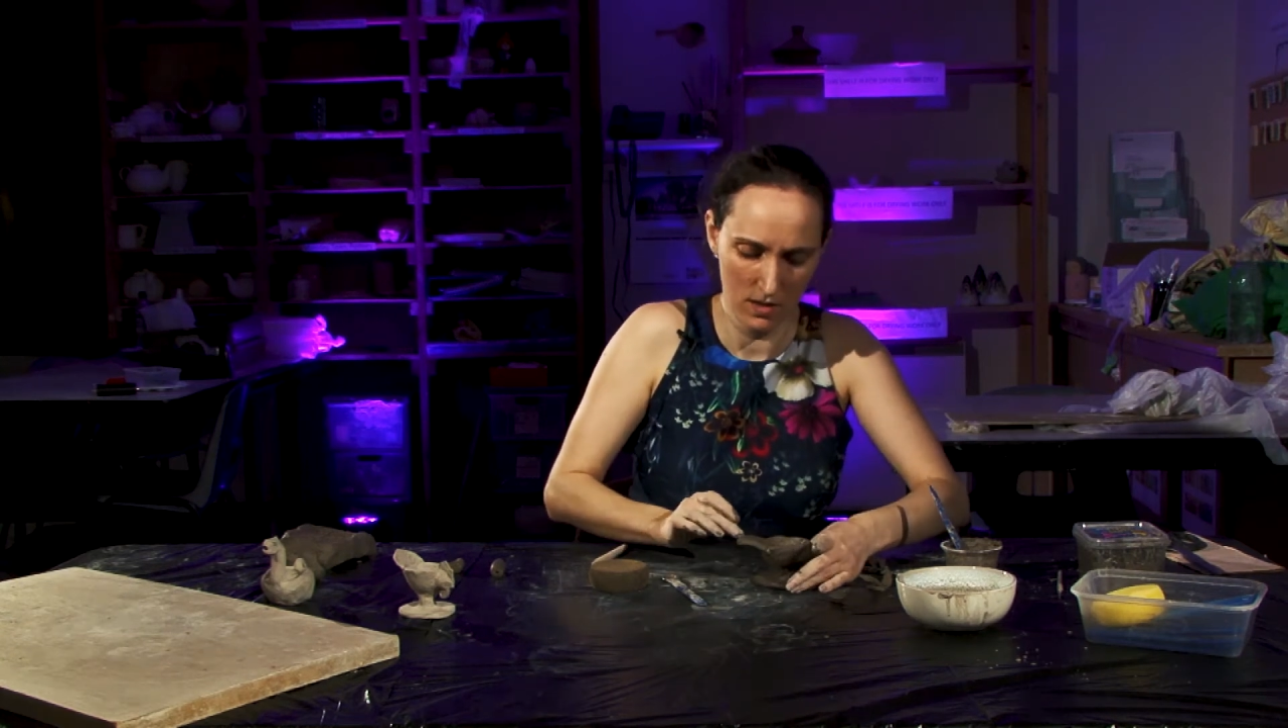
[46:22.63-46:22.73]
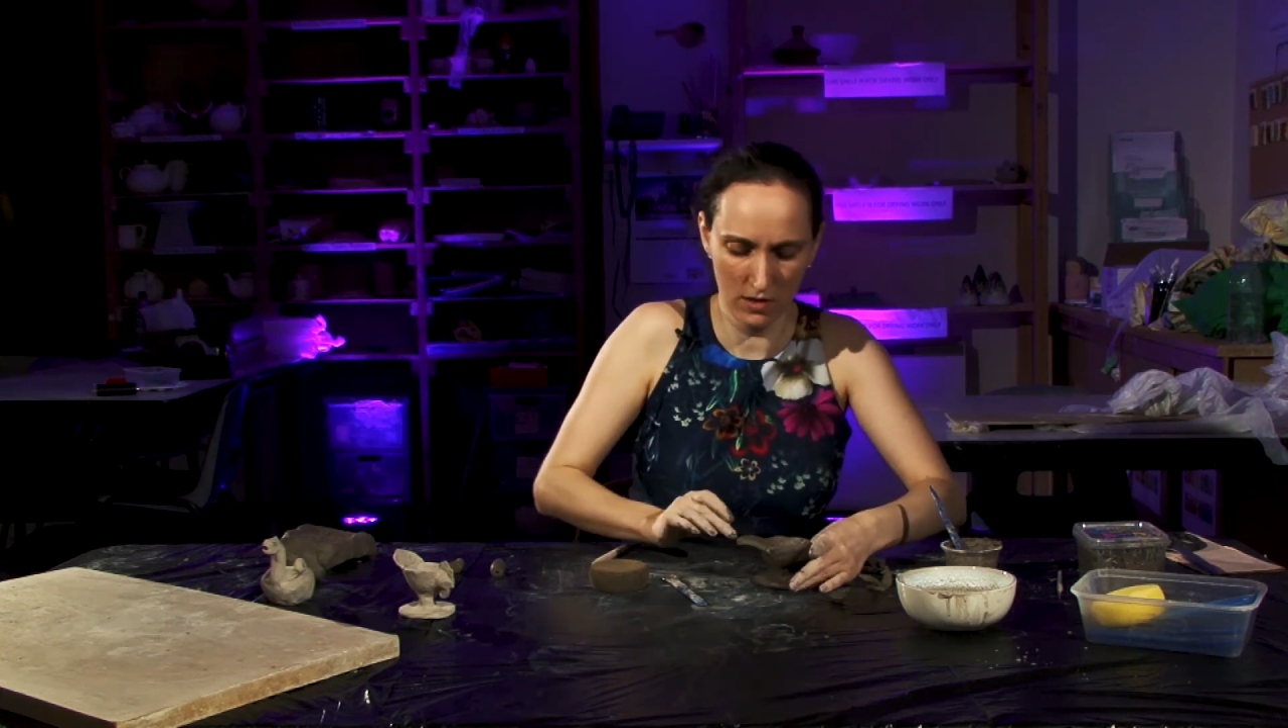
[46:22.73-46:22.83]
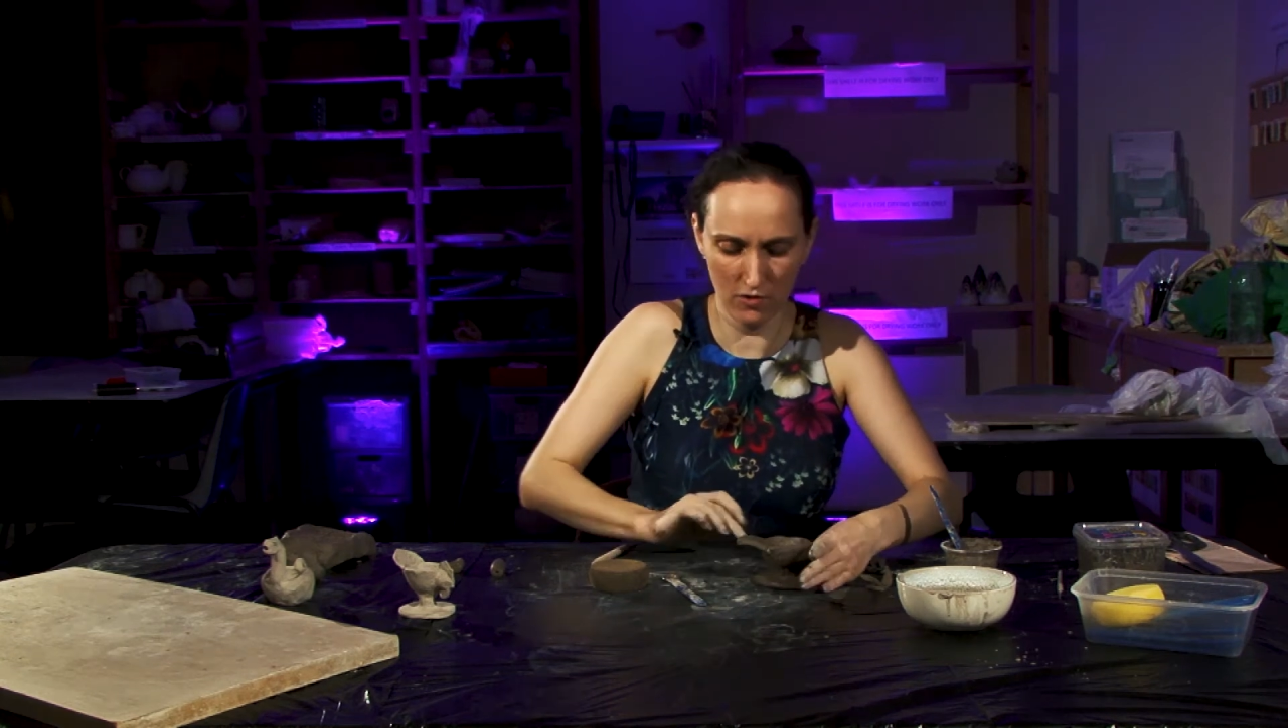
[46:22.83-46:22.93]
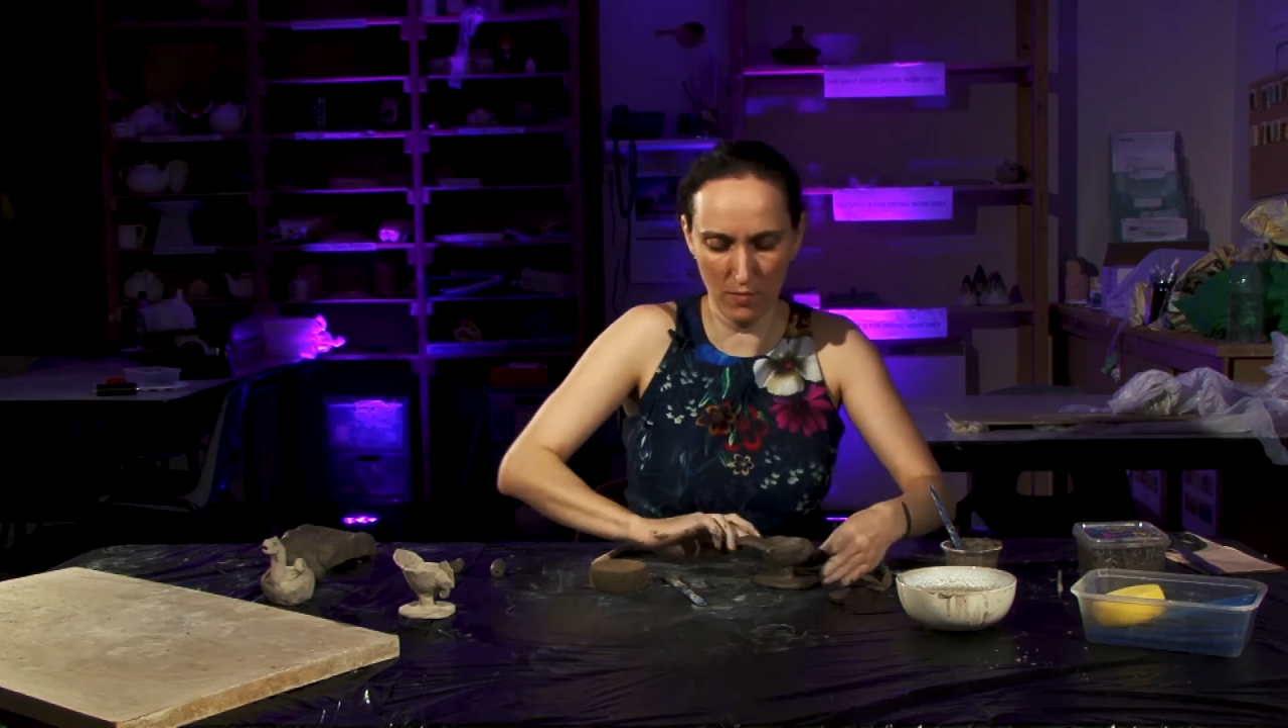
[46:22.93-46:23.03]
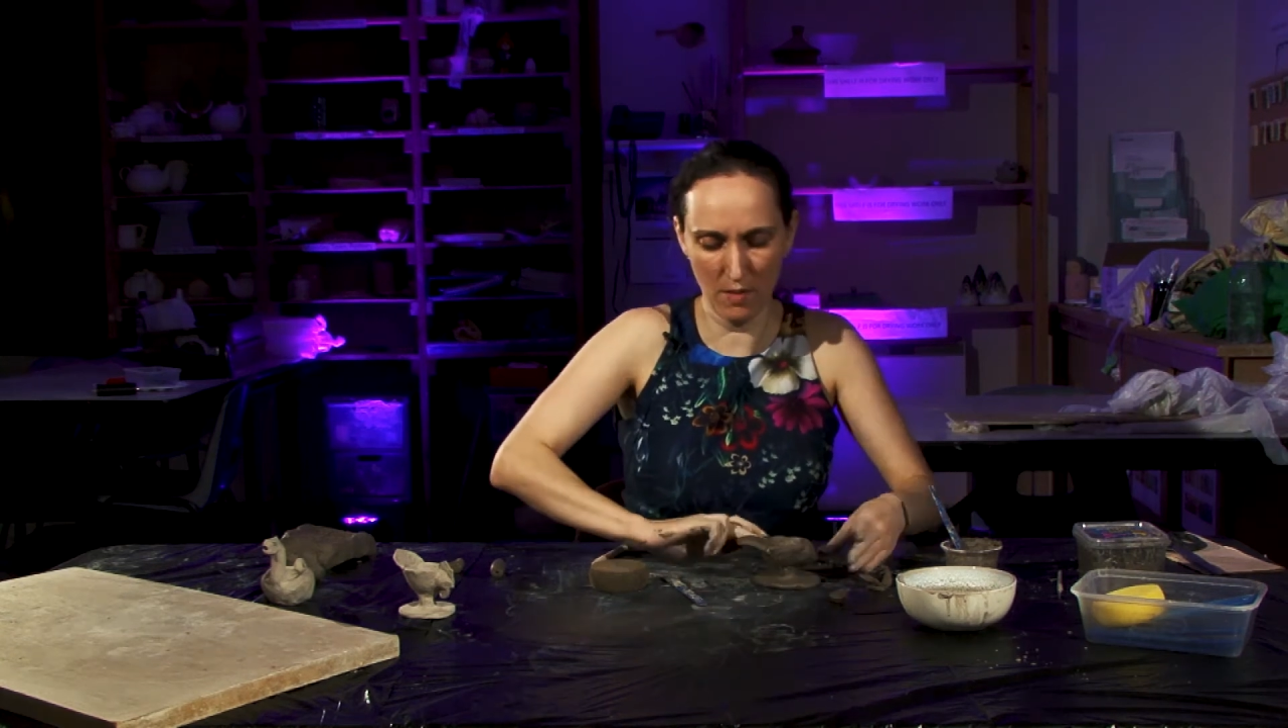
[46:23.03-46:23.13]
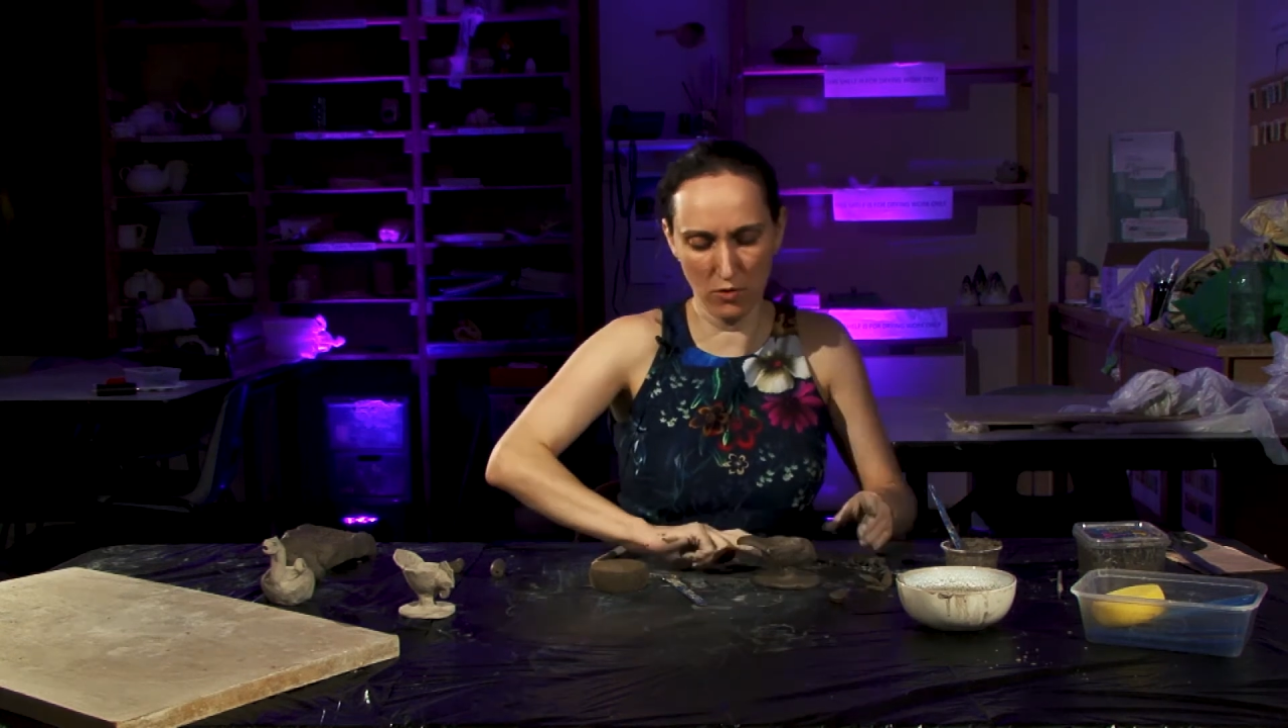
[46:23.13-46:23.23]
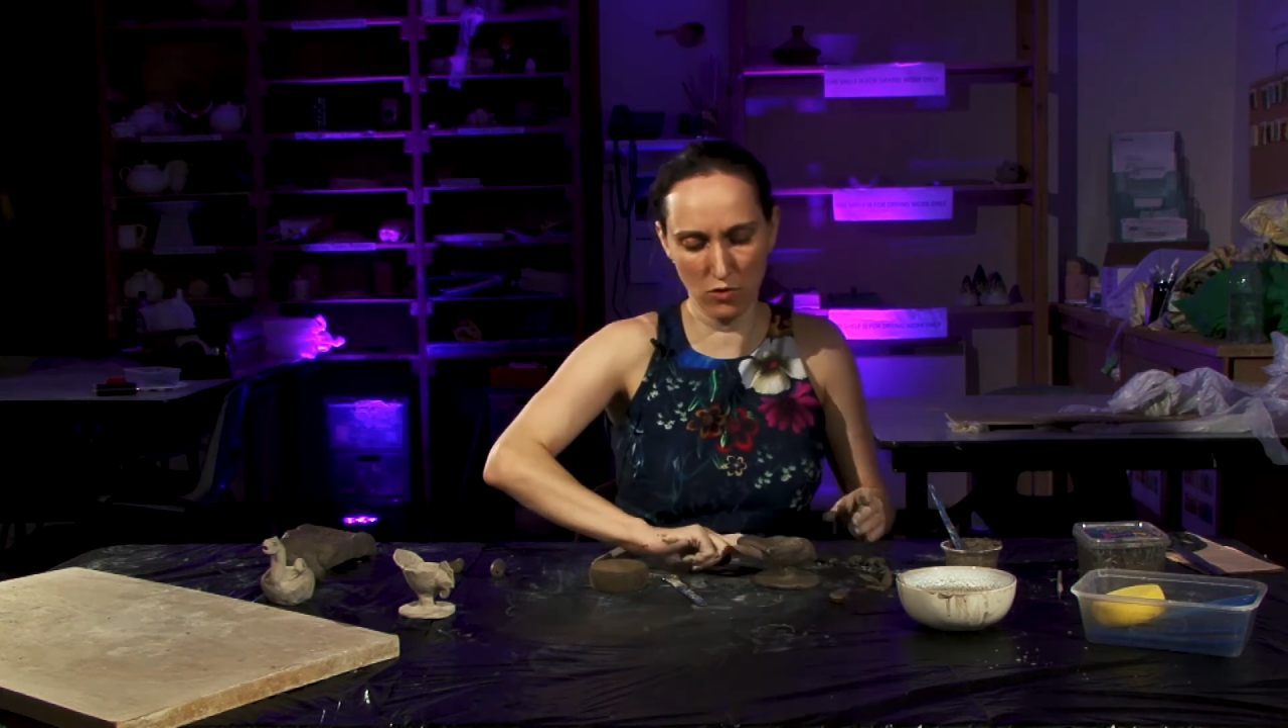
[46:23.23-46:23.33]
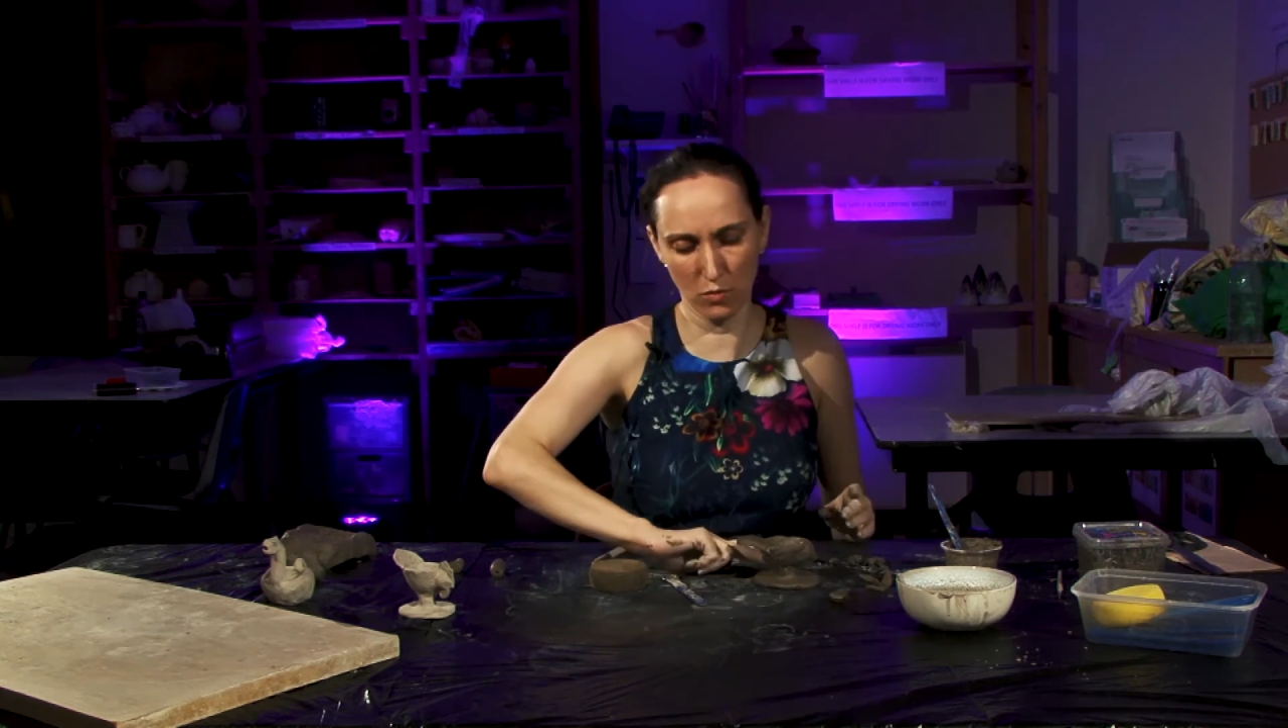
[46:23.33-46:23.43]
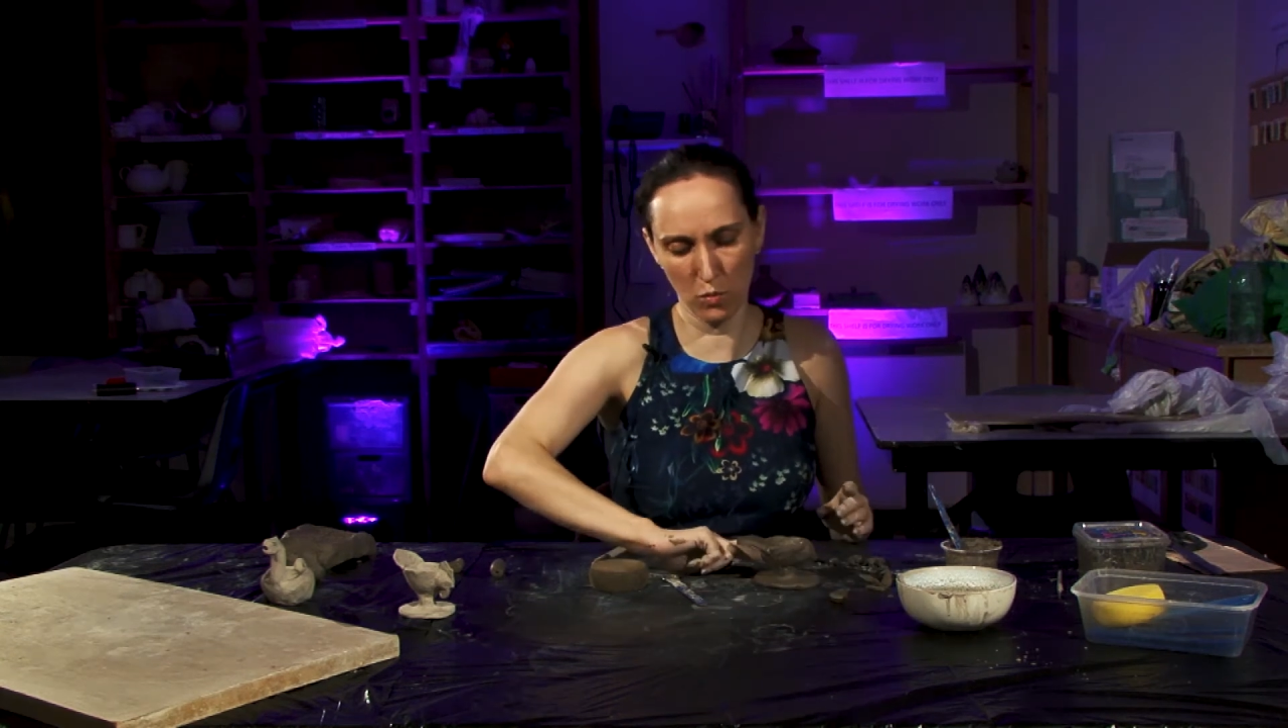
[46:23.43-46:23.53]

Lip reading: Now remember, you're